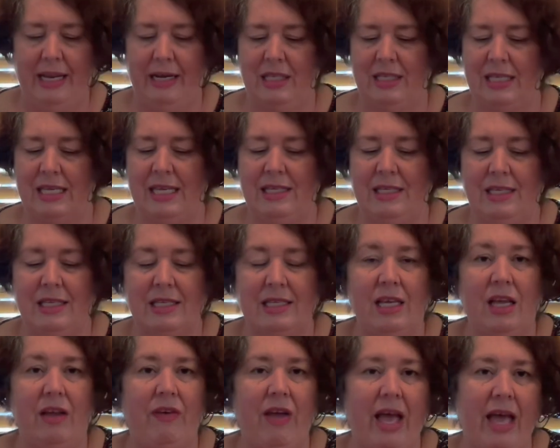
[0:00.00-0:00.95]
It's easy to
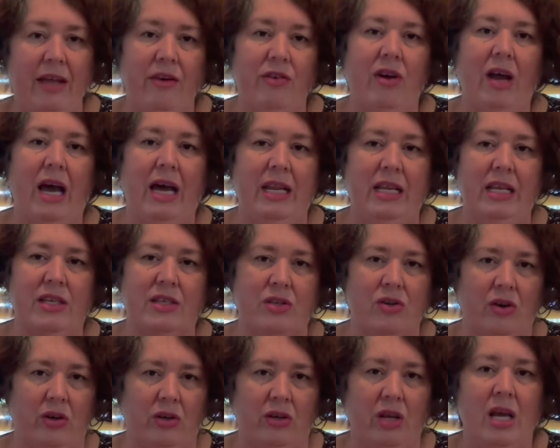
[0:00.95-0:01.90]
see if handwriting is
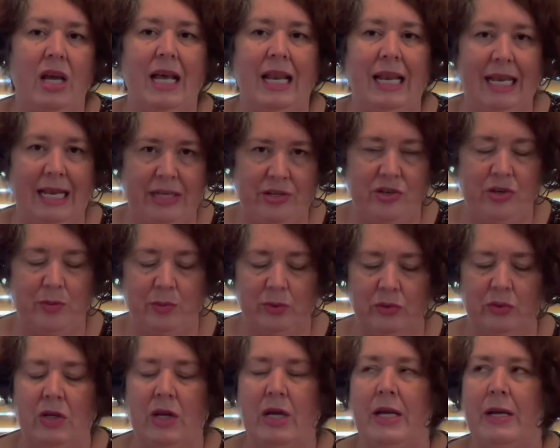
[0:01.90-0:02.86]
not
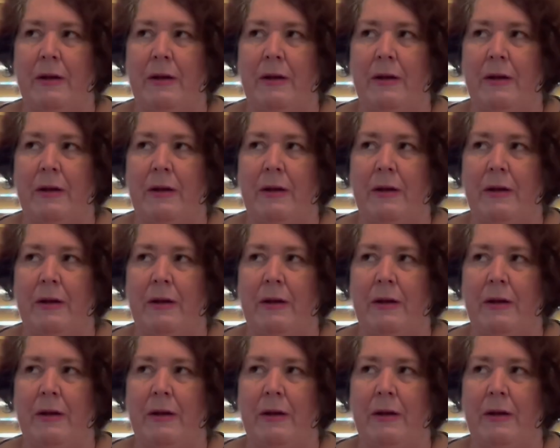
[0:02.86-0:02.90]
legible.